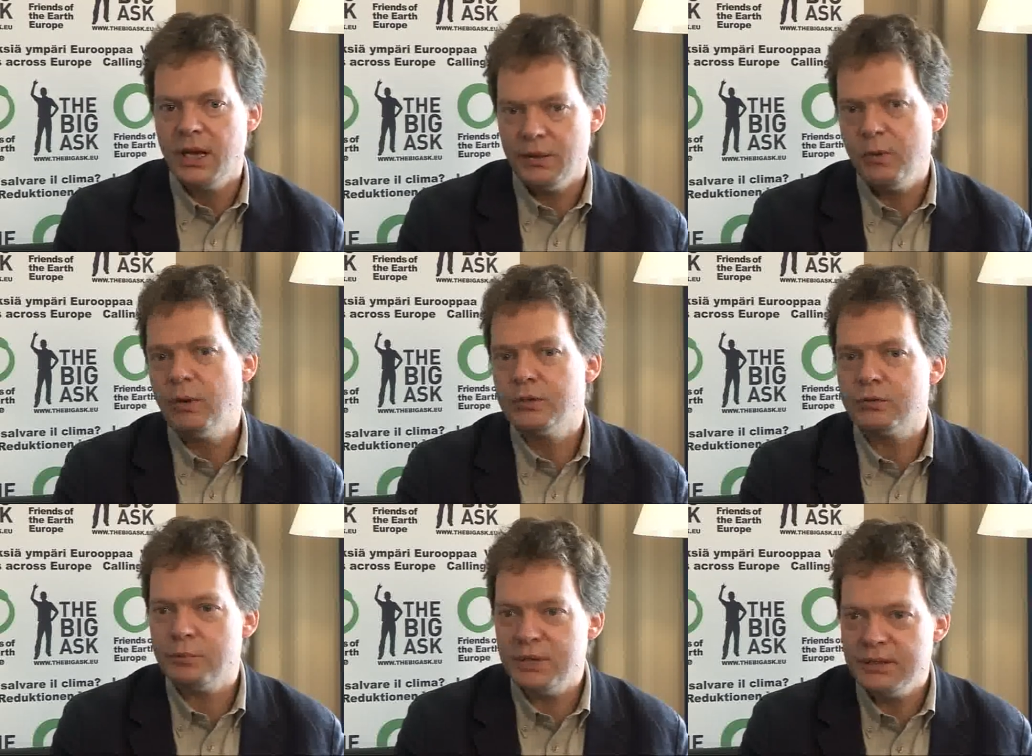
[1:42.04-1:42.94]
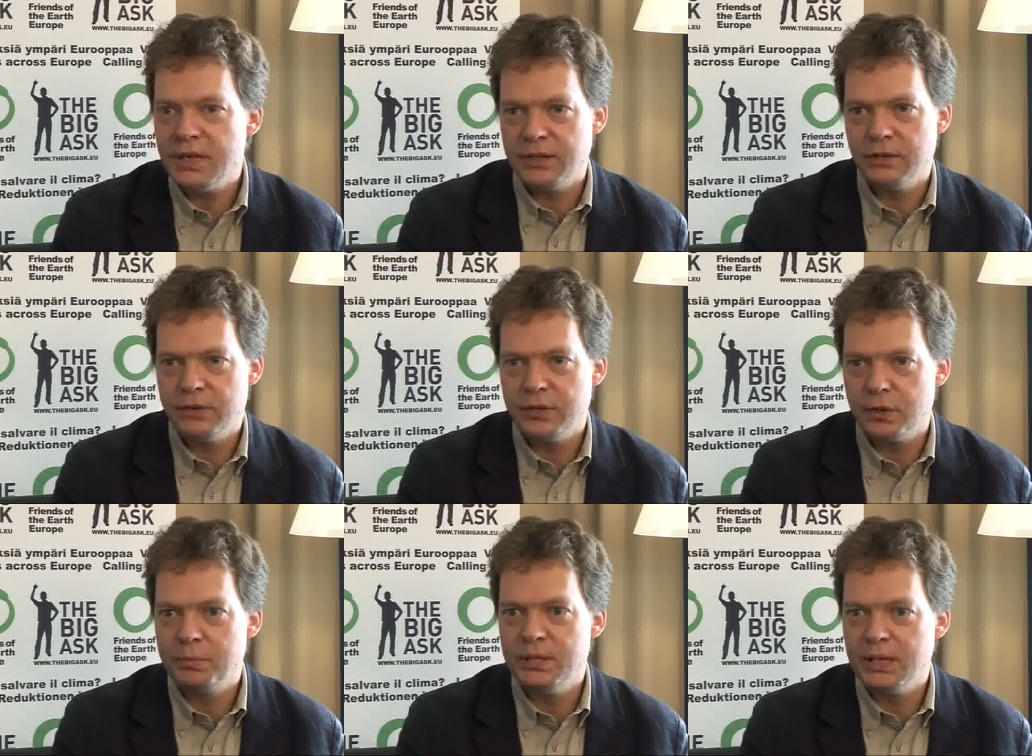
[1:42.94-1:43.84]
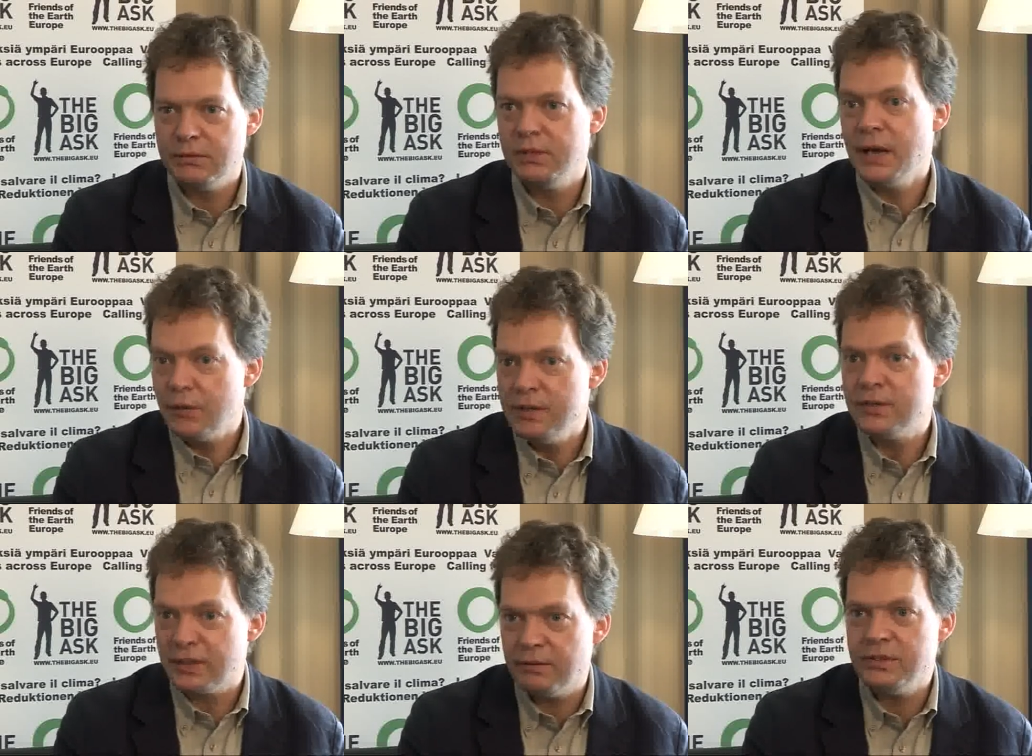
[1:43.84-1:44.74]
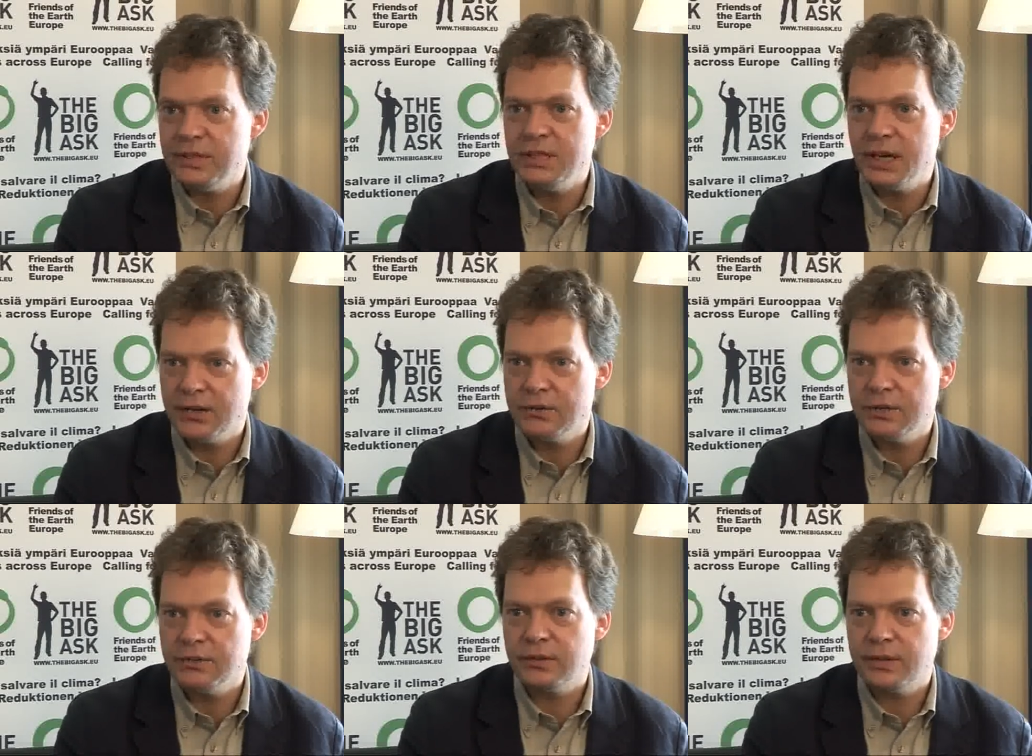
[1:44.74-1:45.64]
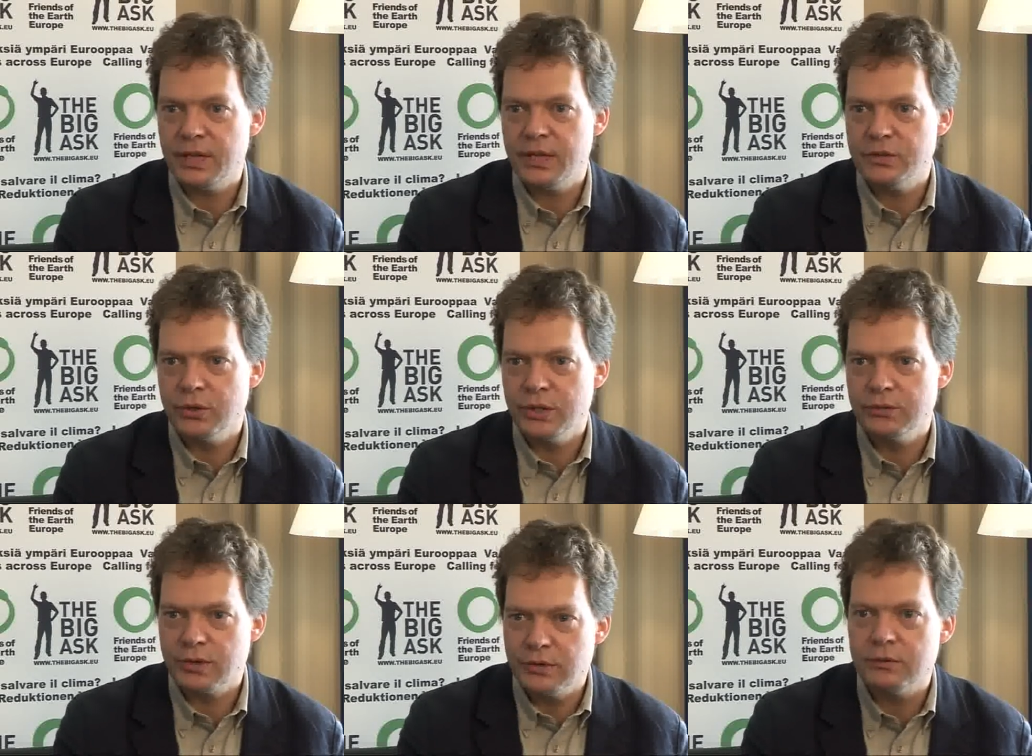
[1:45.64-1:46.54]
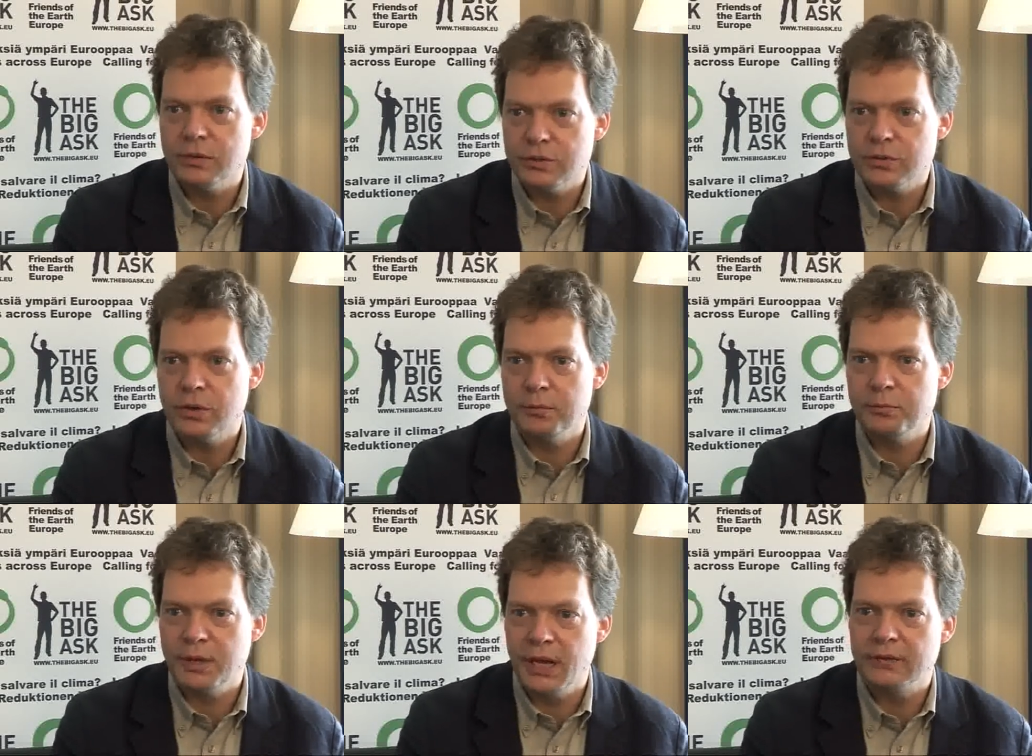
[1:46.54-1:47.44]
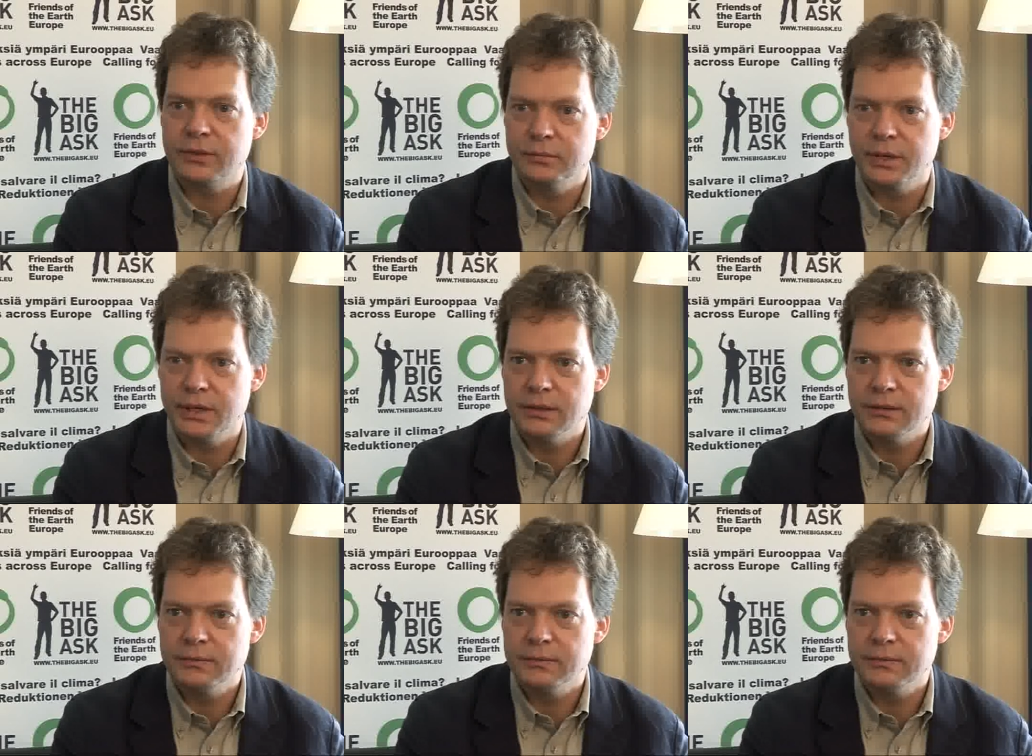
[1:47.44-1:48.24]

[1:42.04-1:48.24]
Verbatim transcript: And we want to repeat that on the European level now in the 17 countries that are joining Friends of the Earth Europe's uh, Big Ask campaign.